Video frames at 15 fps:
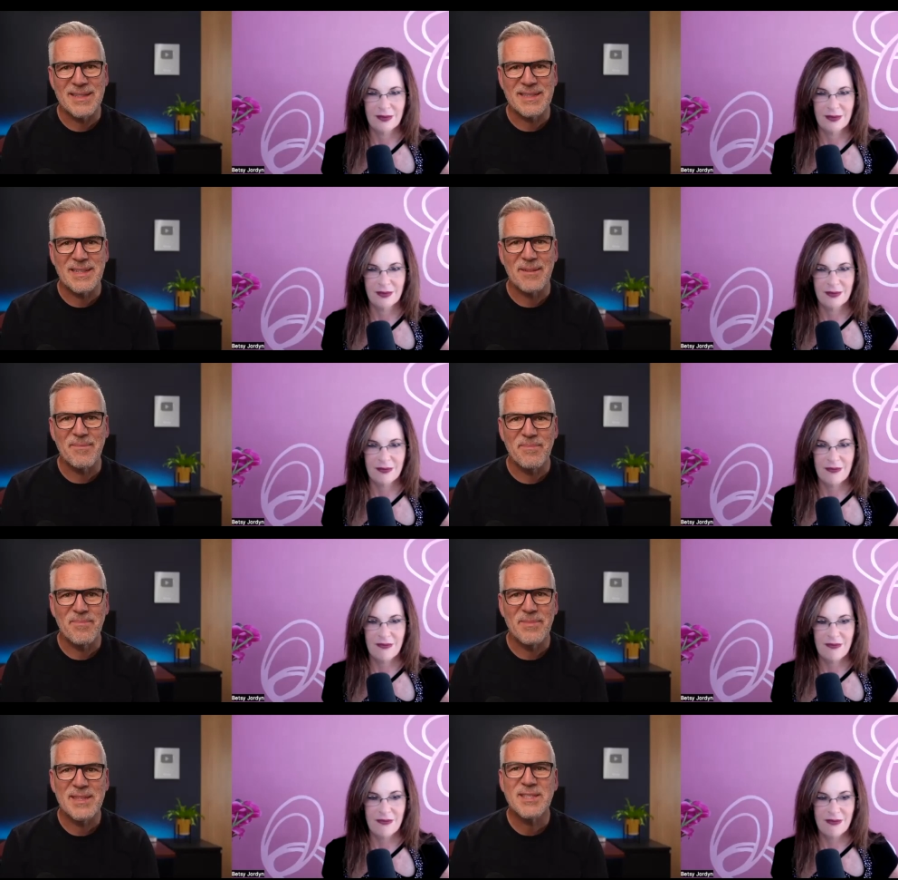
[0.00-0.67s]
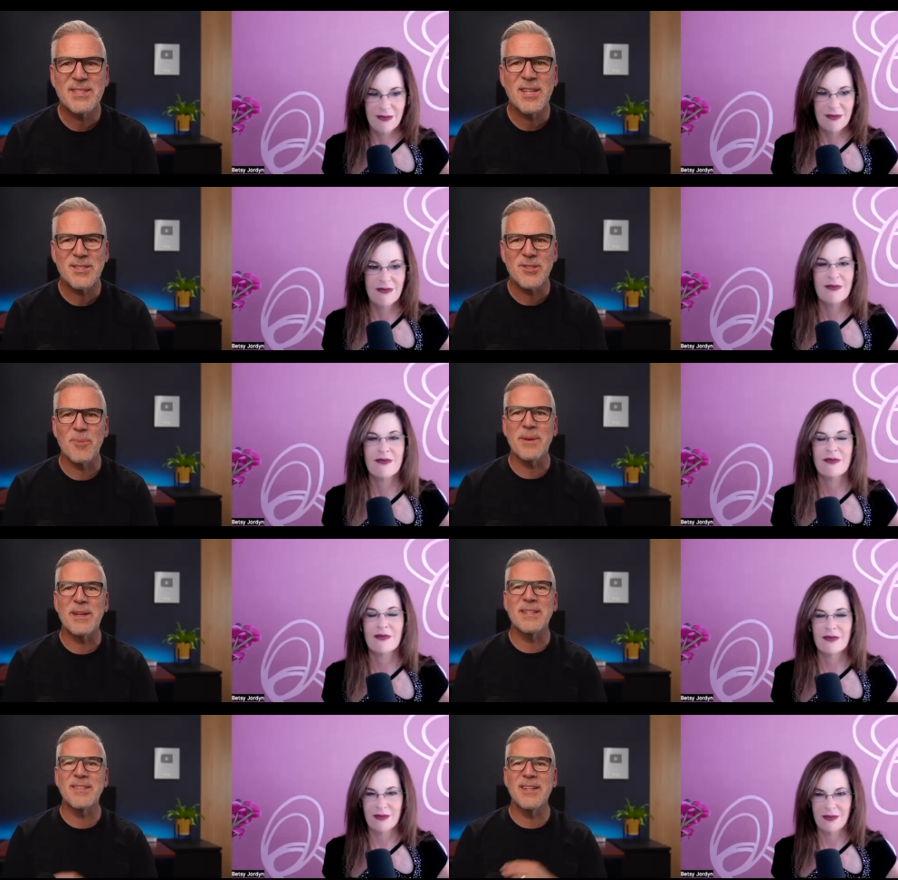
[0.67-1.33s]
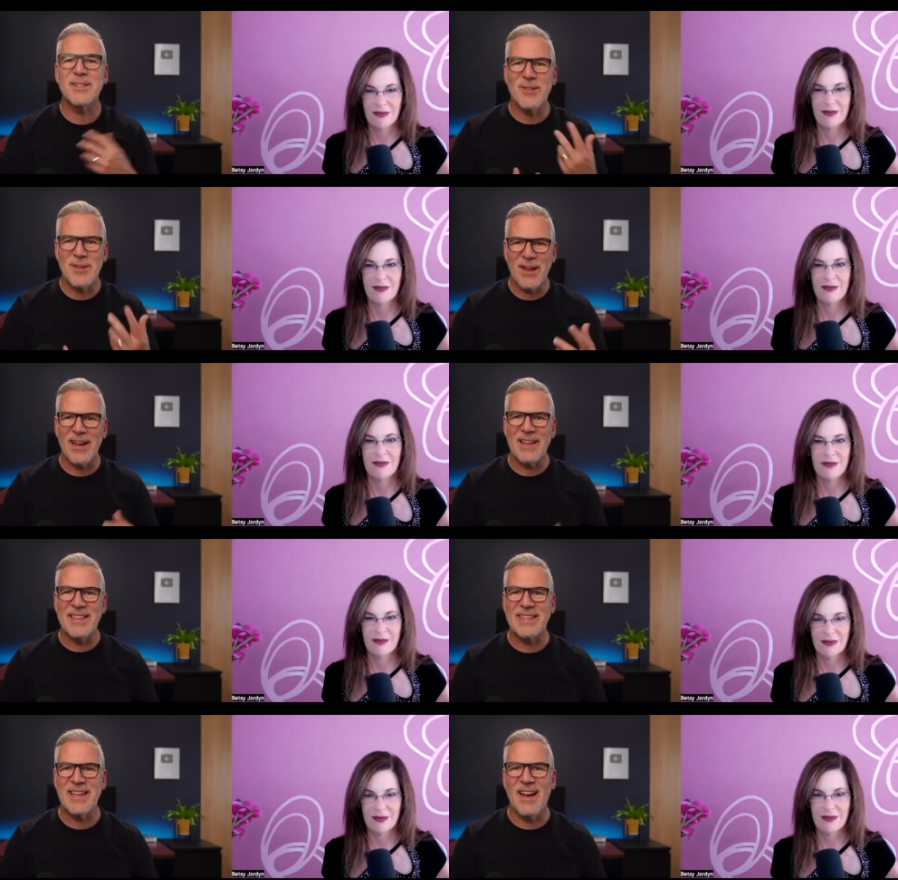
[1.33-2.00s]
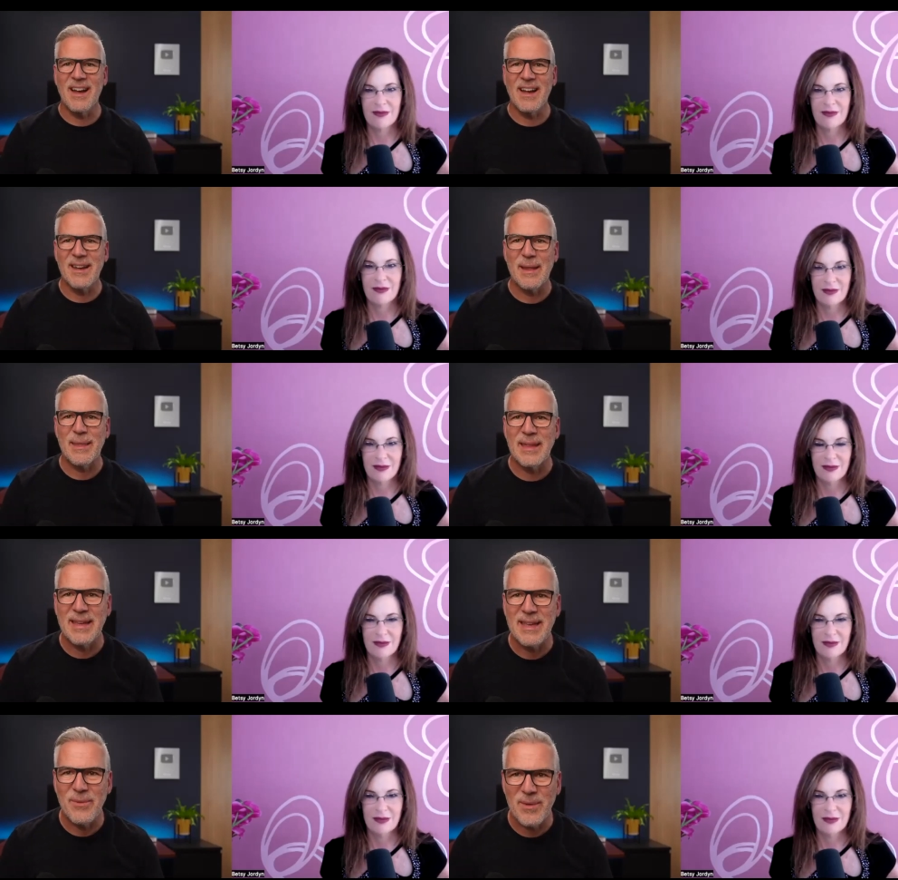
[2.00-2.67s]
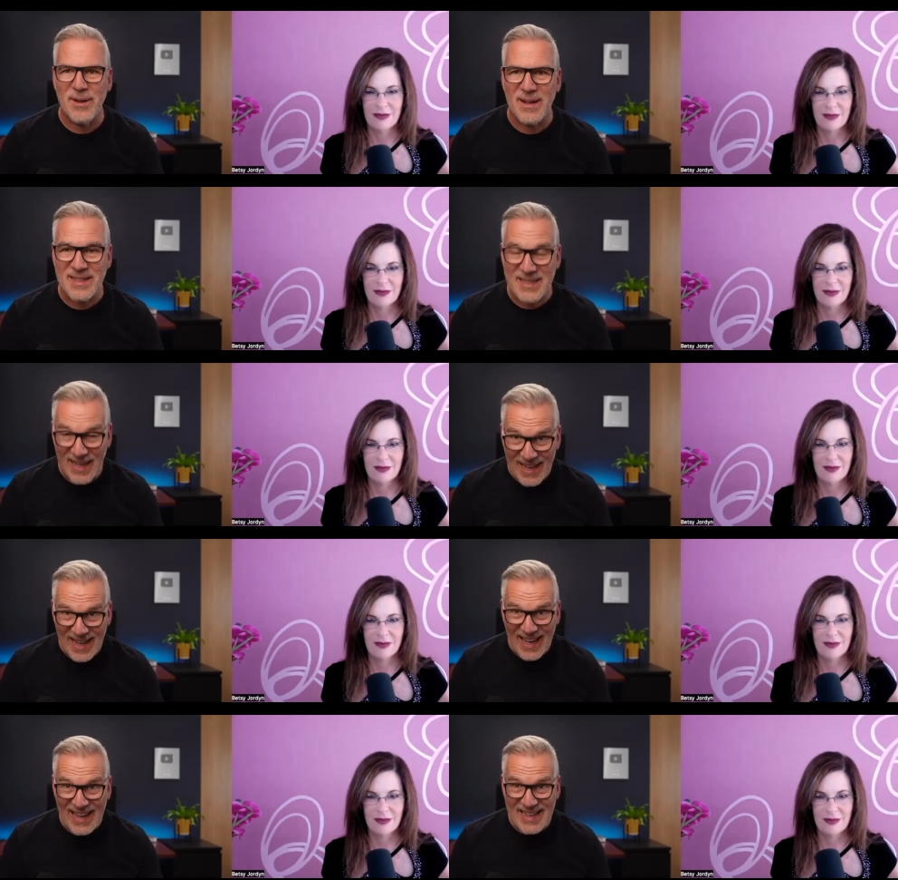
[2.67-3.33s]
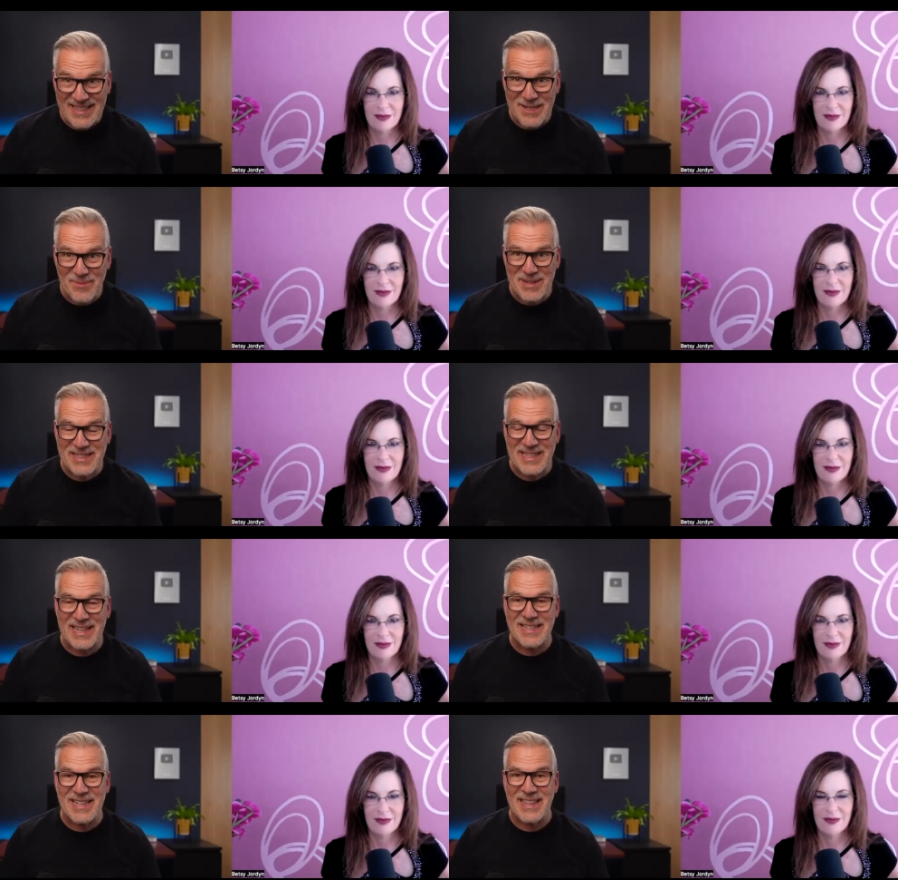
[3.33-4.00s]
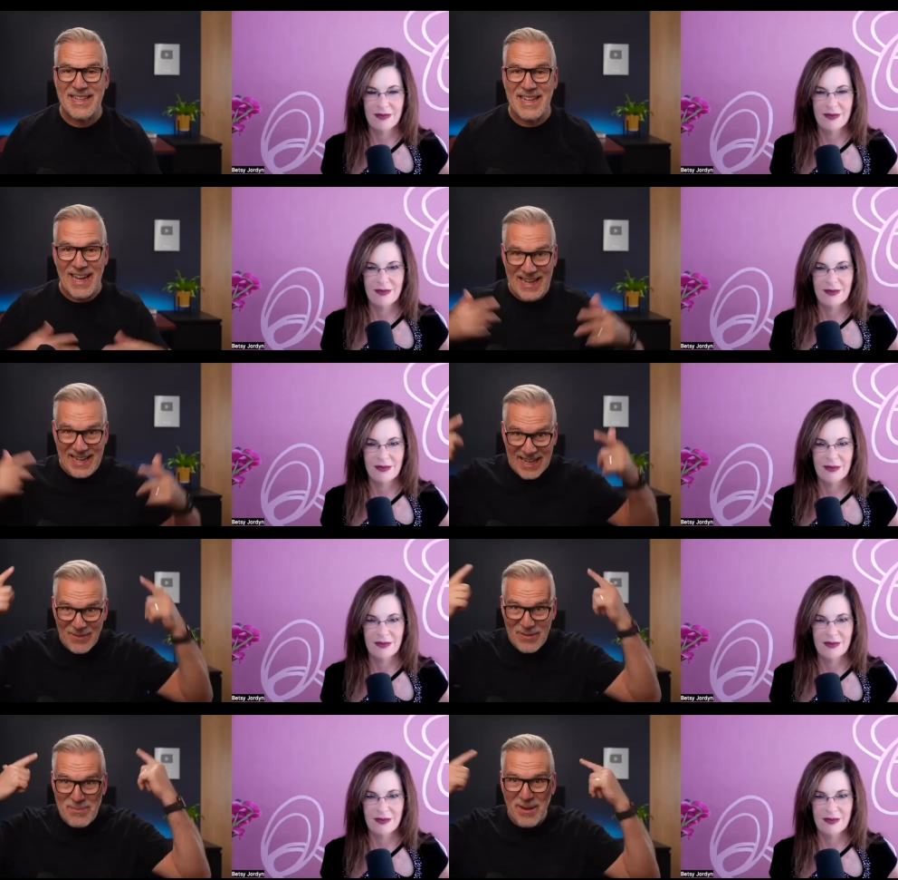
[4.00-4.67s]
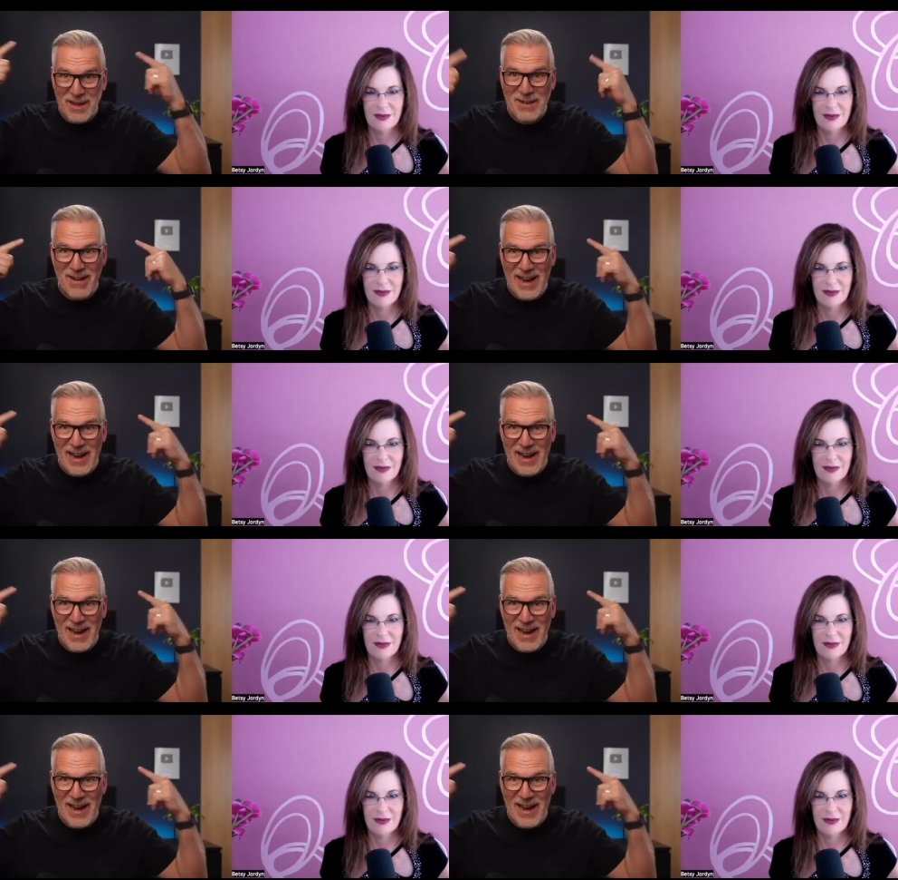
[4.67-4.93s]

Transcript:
Speaker 1: but um, subtle because I do like the dark and I think it works. And someone said the other day, you know, with my